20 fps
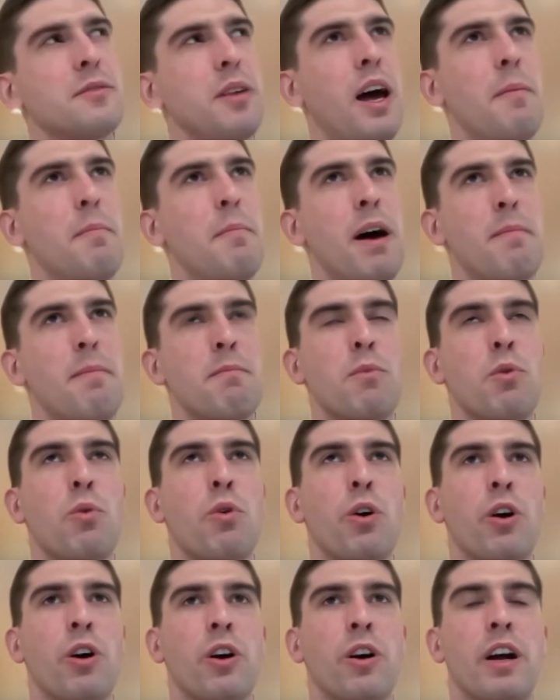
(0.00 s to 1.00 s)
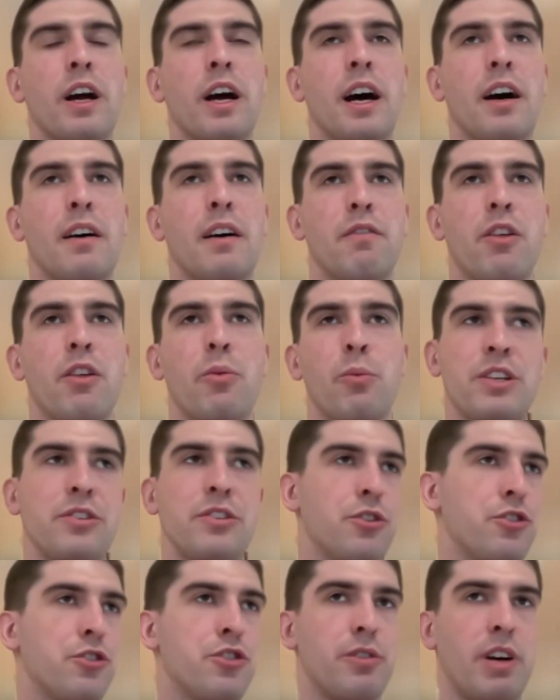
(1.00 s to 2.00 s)
I meant more of the
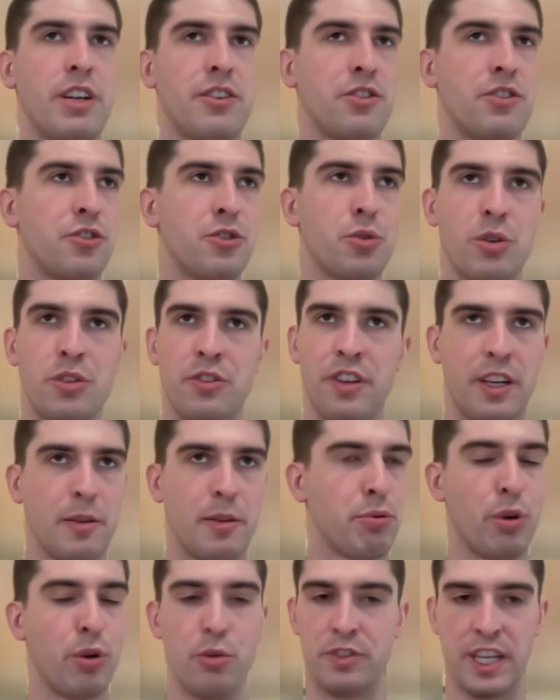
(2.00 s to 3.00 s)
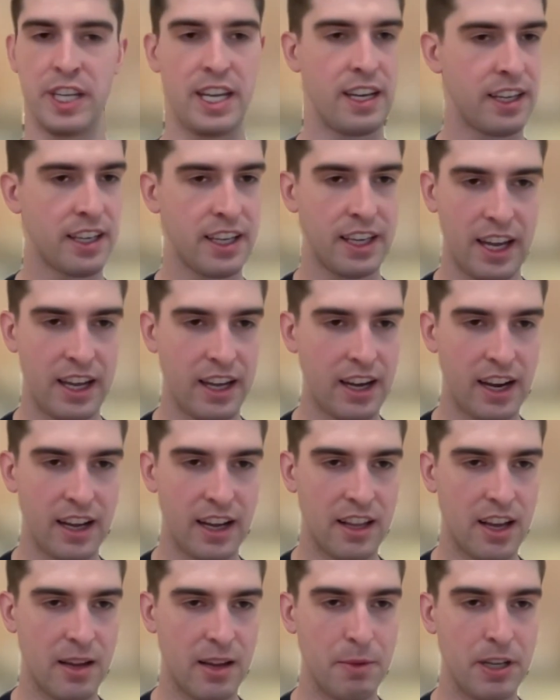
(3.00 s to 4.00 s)
research directions towards like prosaic AI
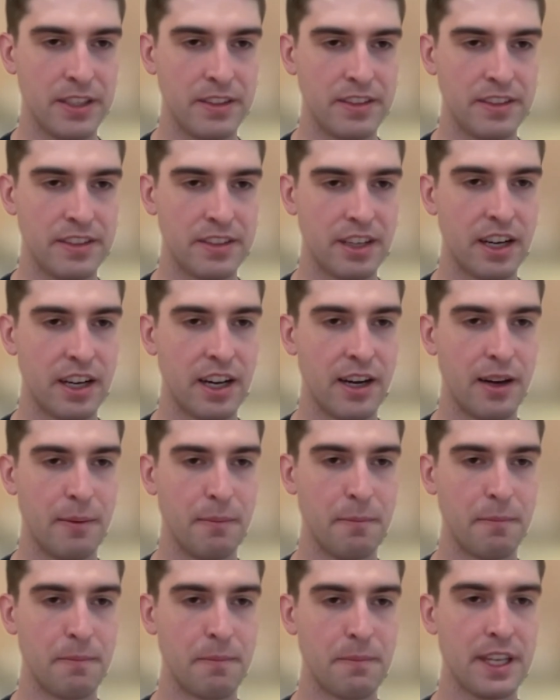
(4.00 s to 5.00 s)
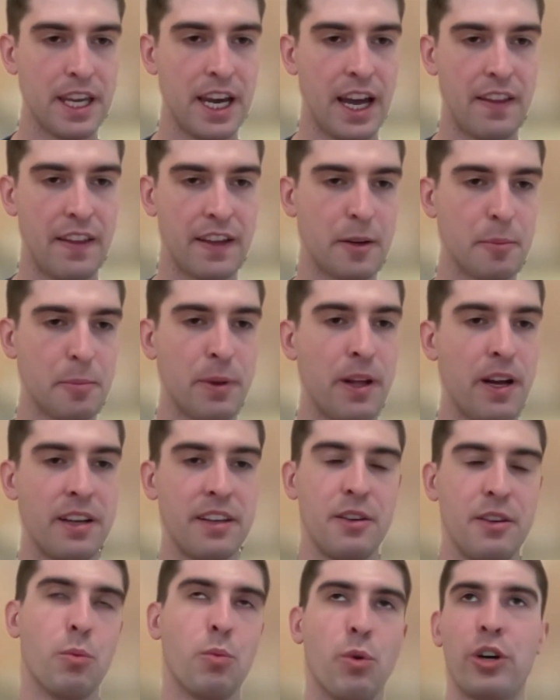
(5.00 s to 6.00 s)
alignment. Yeah, like
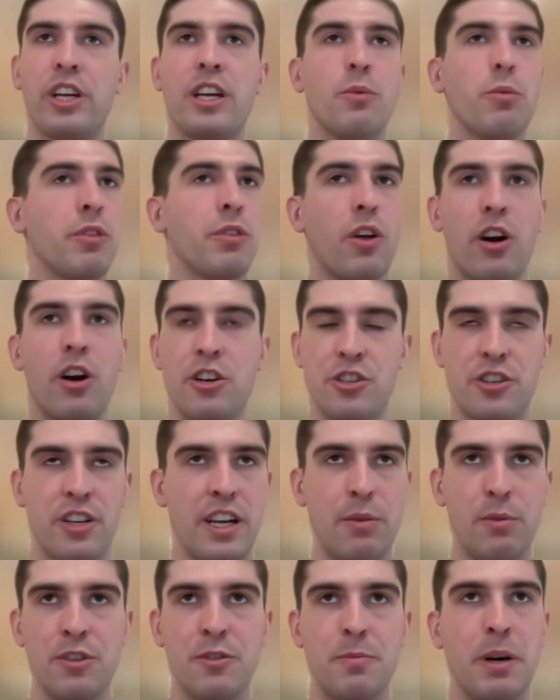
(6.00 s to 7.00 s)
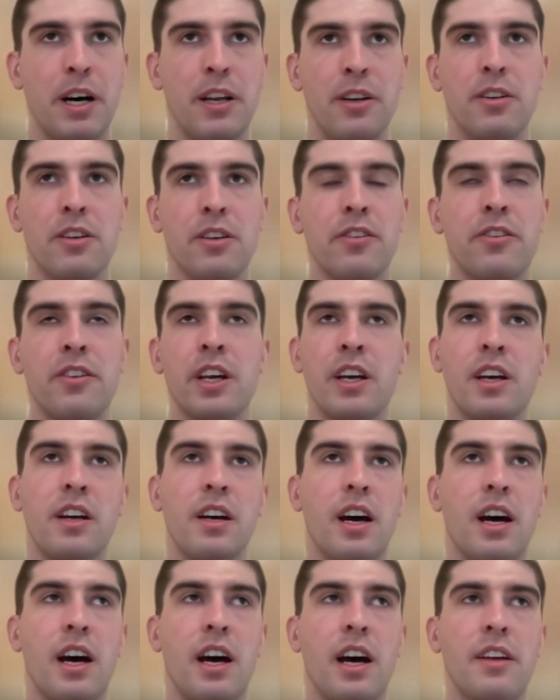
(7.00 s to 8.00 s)
working with large language models,
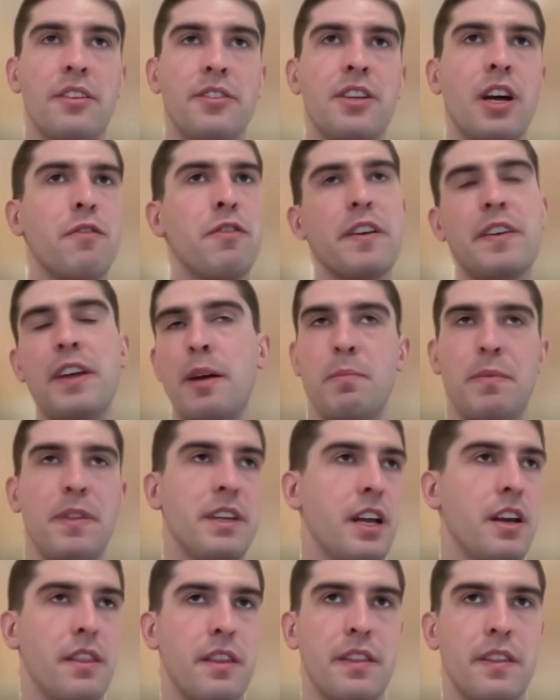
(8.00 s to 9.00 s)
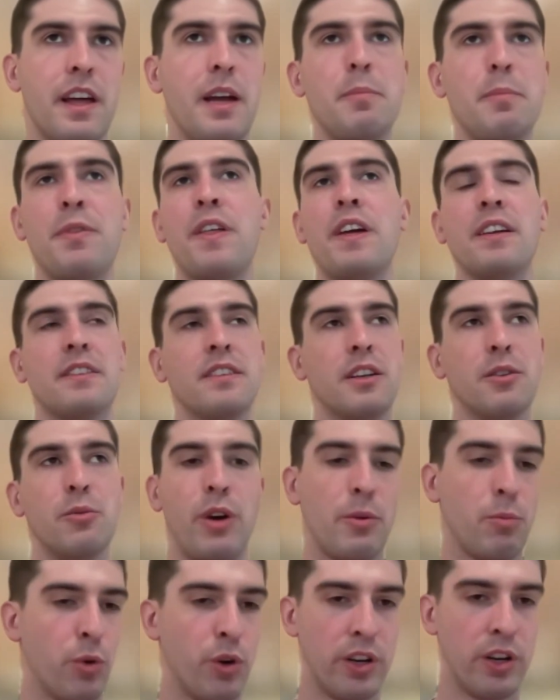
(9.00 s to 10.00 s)
stuff, the type of things that
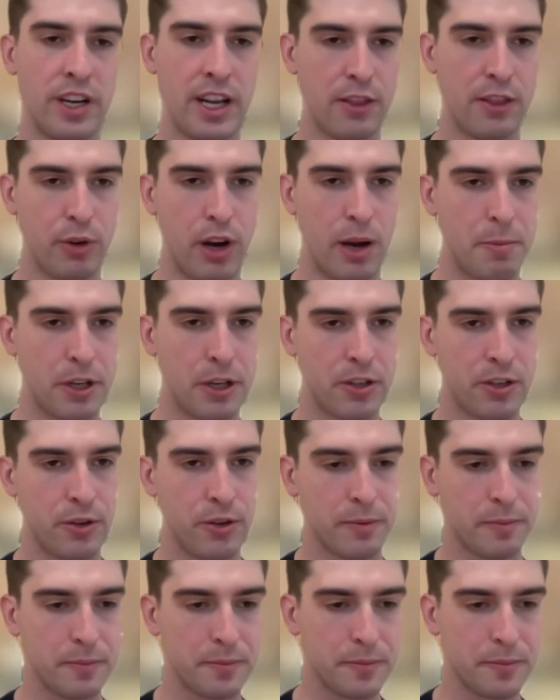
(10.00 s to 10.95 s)
Redwood and Anthropic are doing.